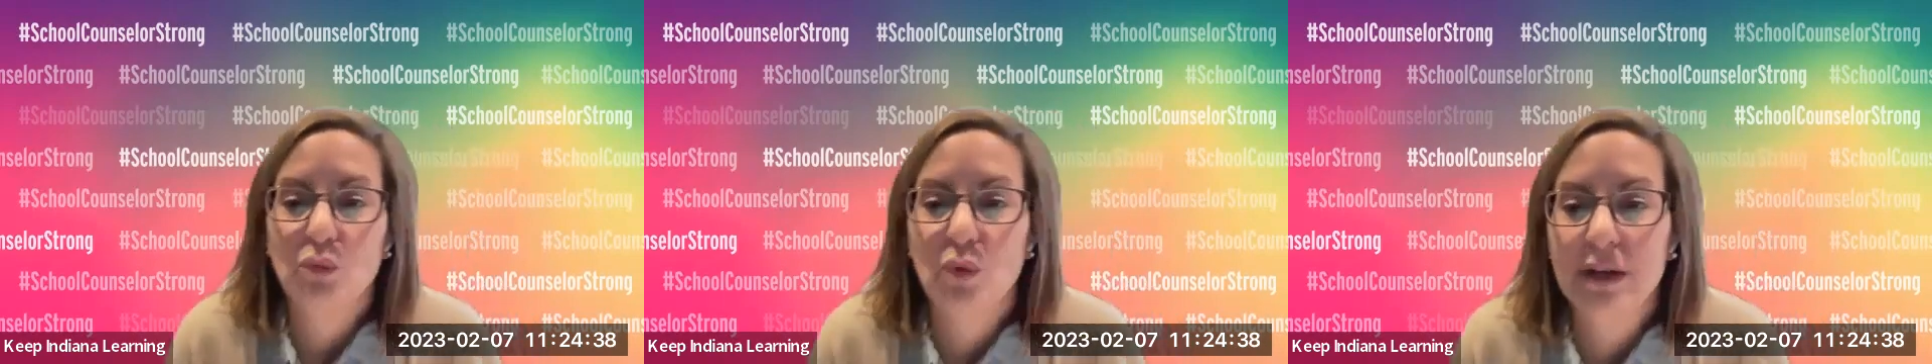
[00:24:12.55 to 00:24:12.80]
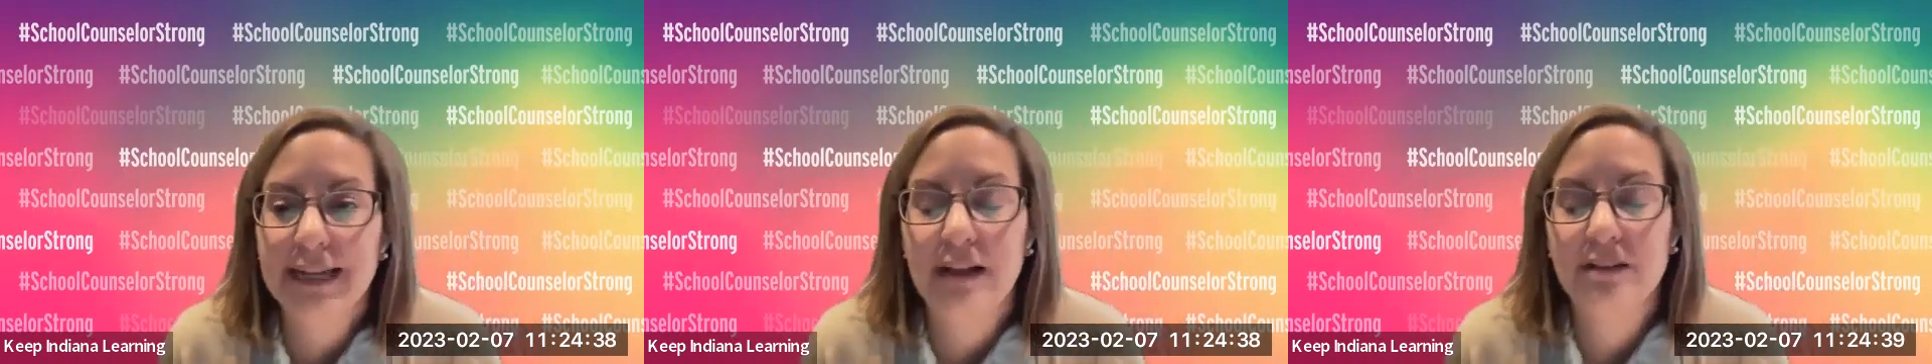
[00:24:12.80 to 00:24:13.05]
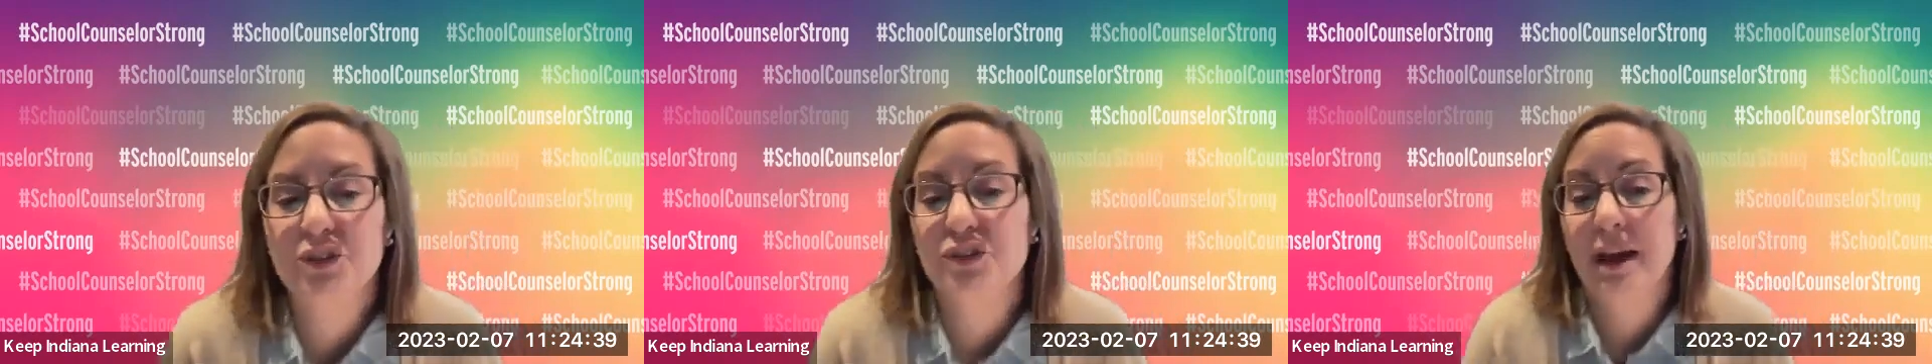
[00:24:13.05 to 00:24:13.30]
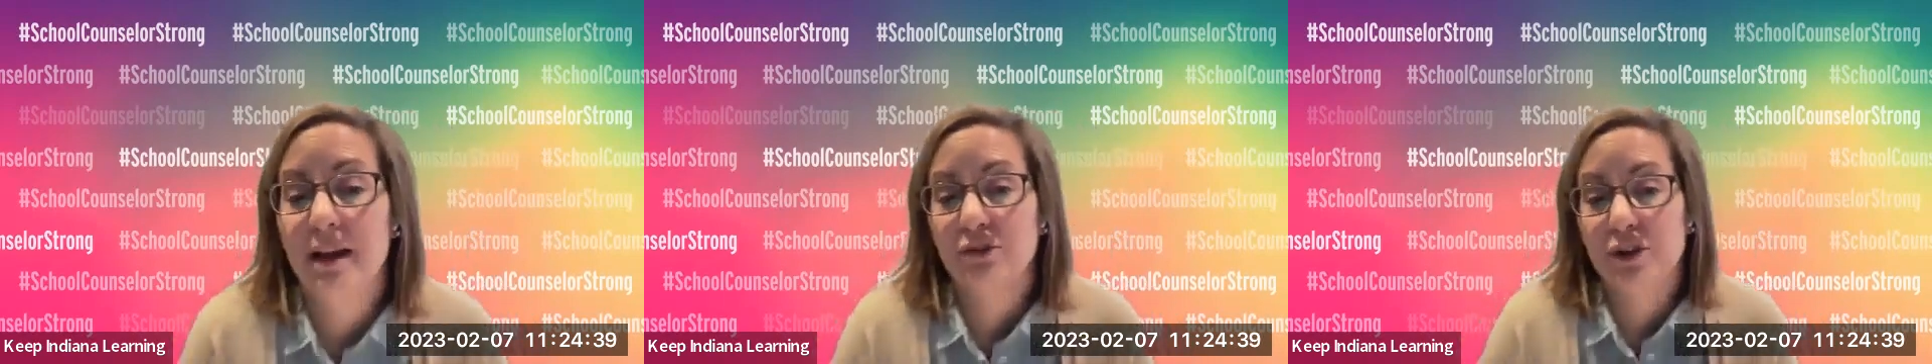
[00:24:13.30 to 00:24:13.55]
1
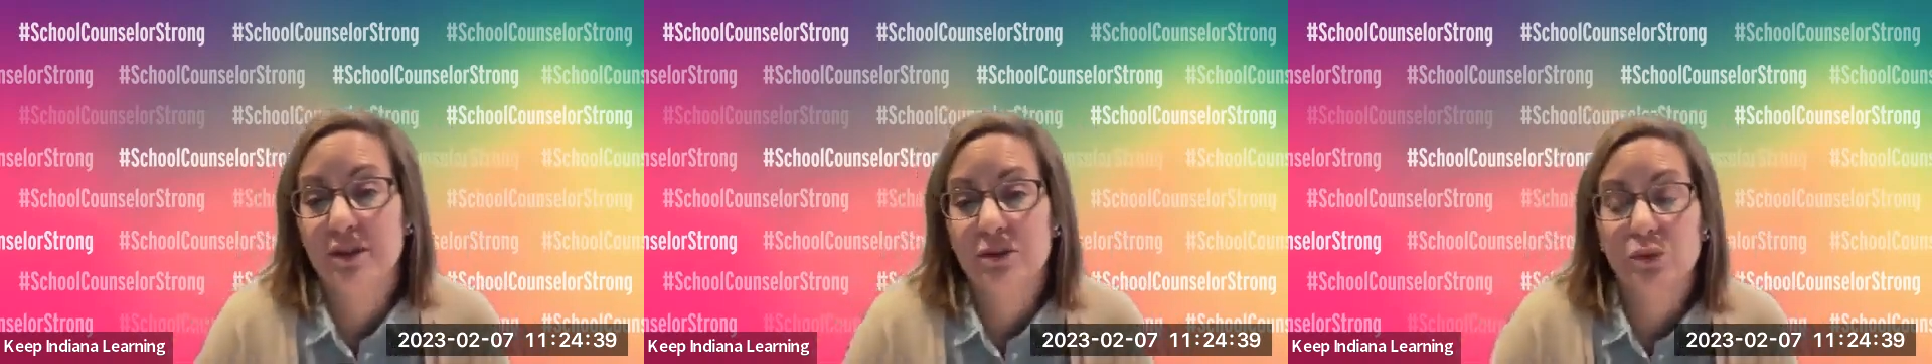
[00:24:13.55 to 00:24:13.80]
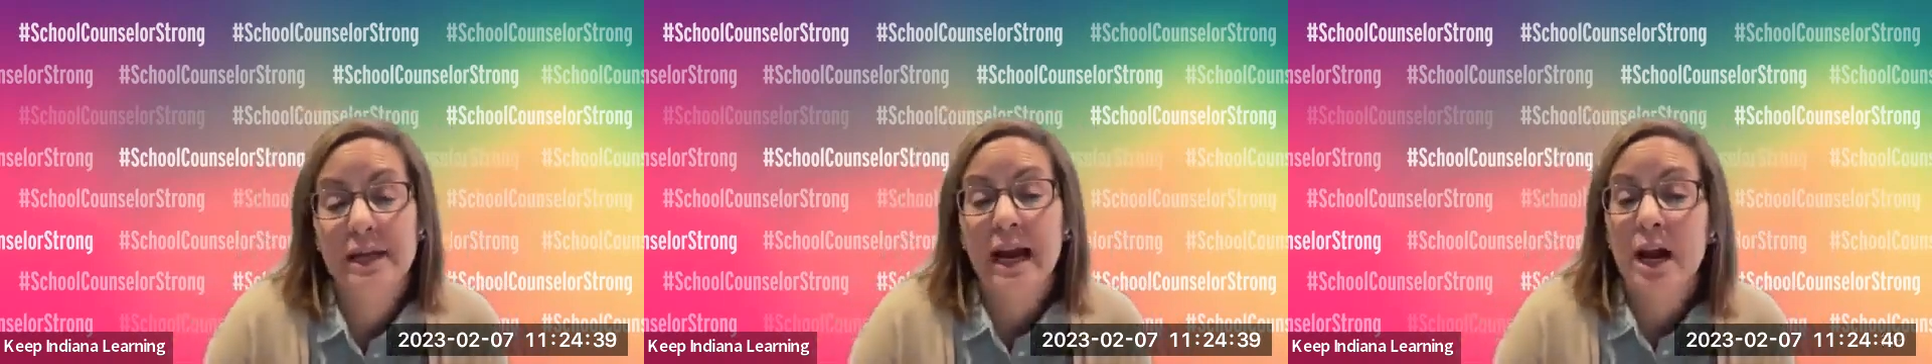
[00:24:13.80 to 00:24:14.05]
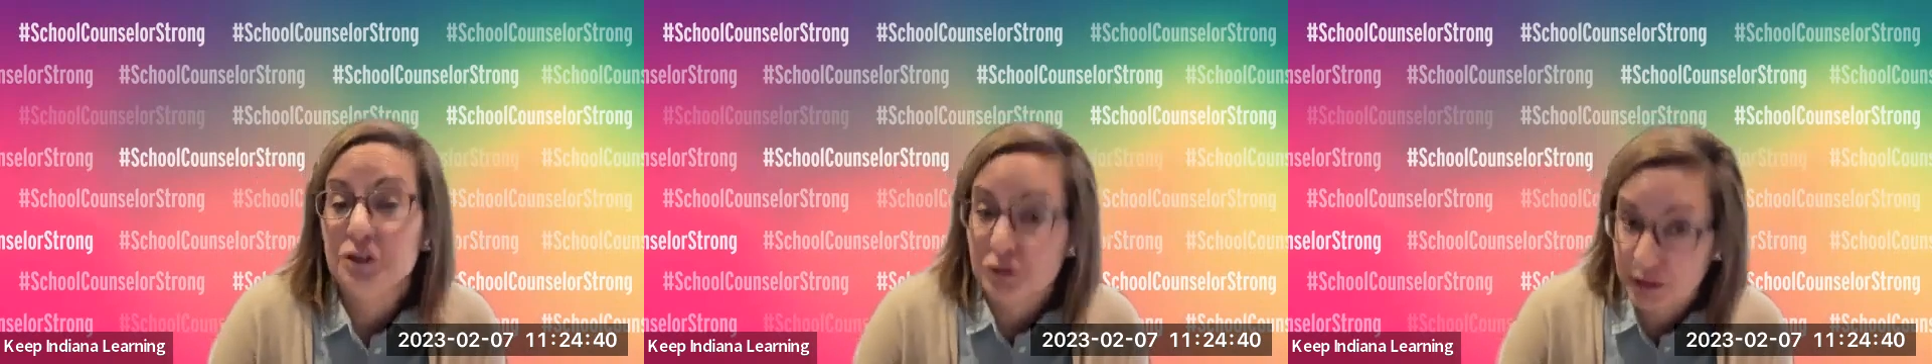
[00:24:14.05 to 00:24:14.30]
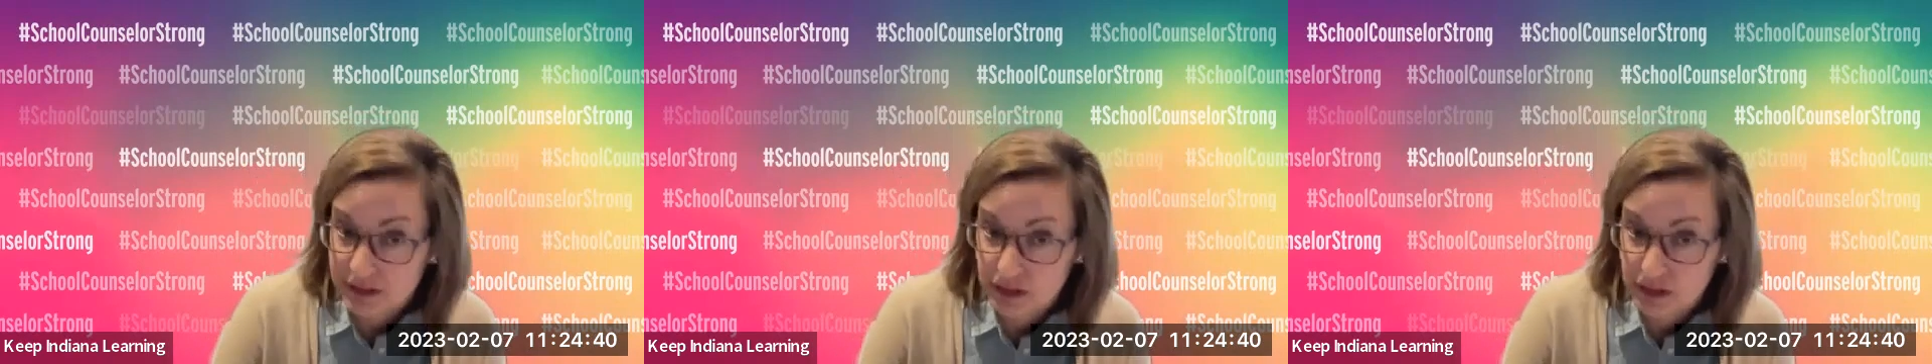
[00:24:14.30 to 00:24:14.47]
counselor to every 300